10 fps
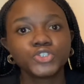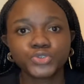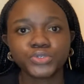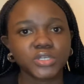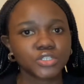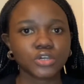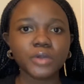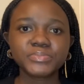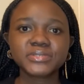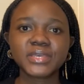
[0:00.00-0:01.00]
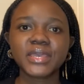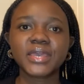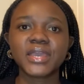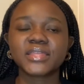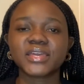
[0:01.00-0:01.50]
2 years tops,
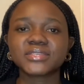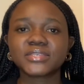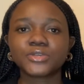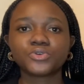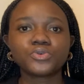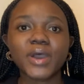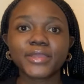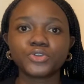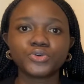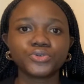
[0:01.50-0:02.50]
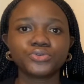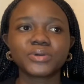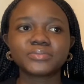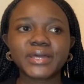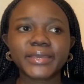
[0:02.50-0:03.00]
and they're saying, oh, I know you,
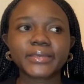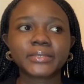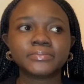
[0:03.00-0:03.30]
I'm like,